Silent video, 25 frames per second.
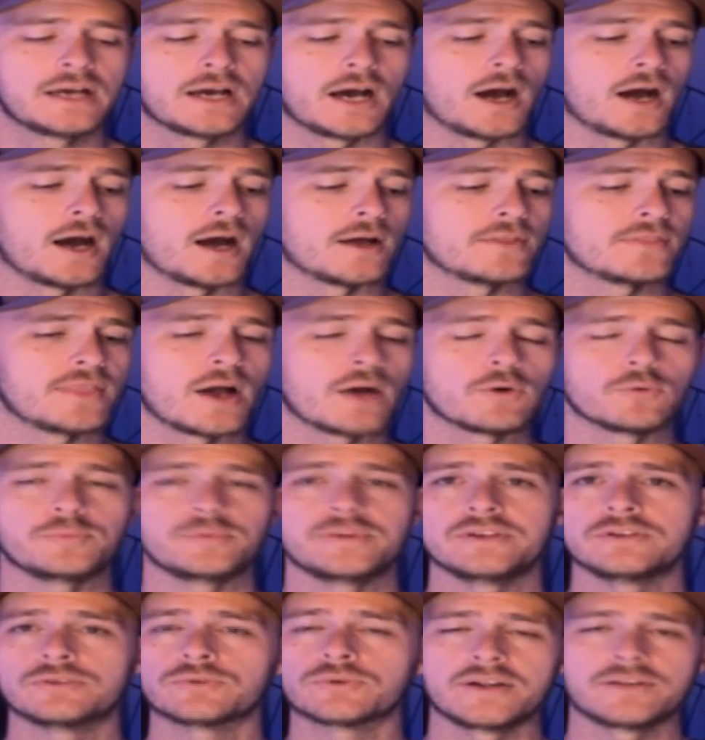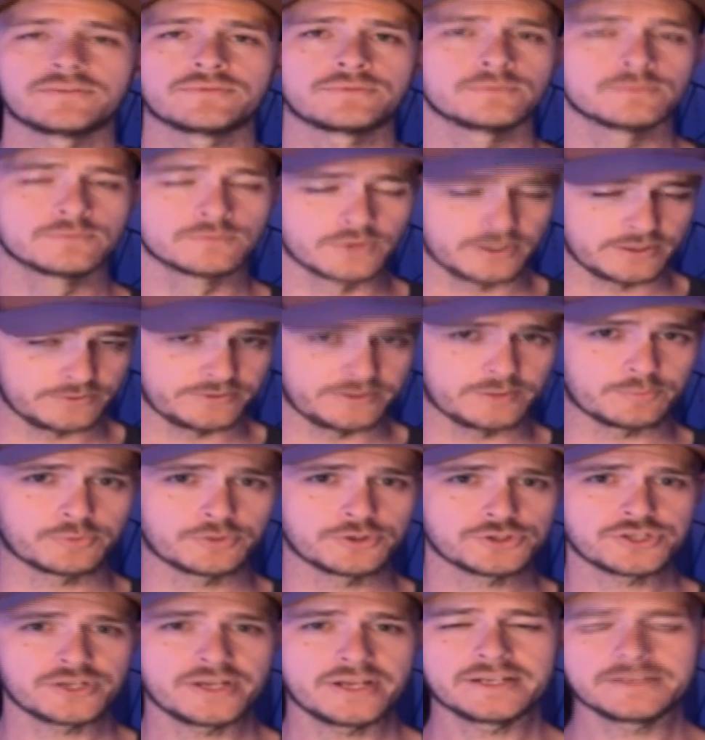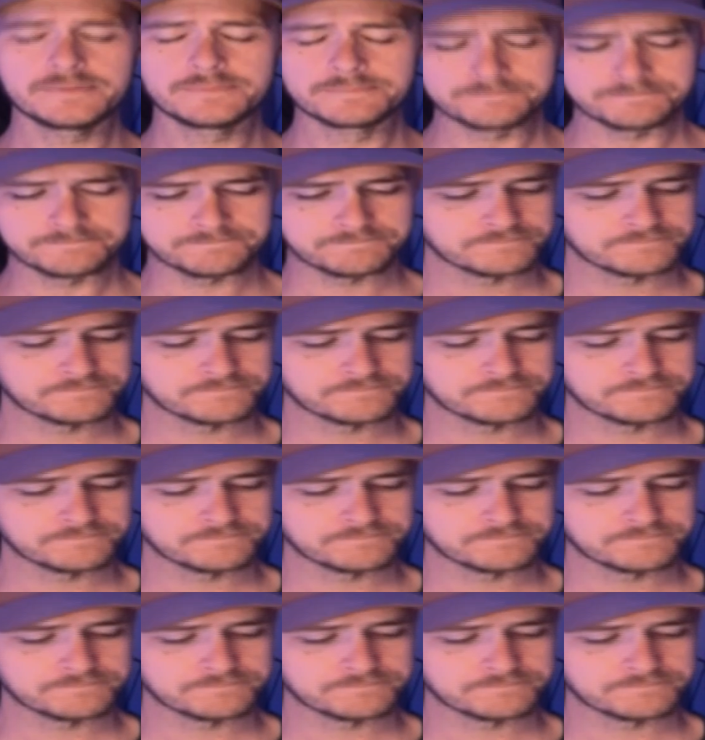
That would be greatly appreciated.